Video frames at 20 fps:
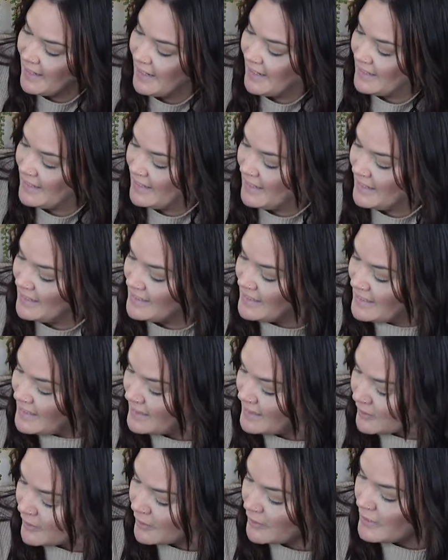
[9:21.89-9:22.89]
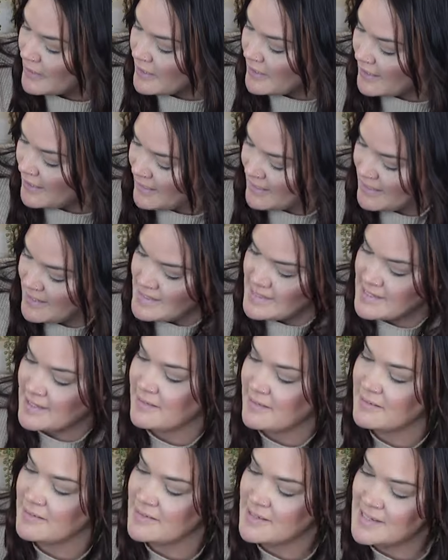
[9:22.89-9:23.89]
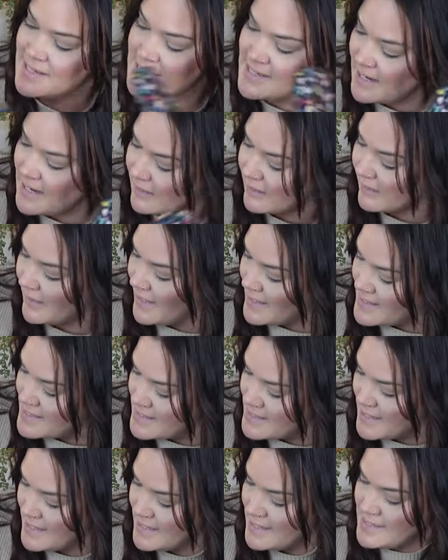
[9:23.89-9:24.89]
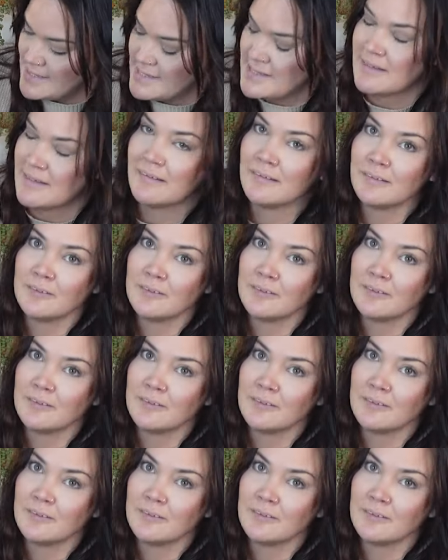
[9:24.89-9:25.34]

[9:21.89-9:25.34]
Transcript: And in here is sunglasses,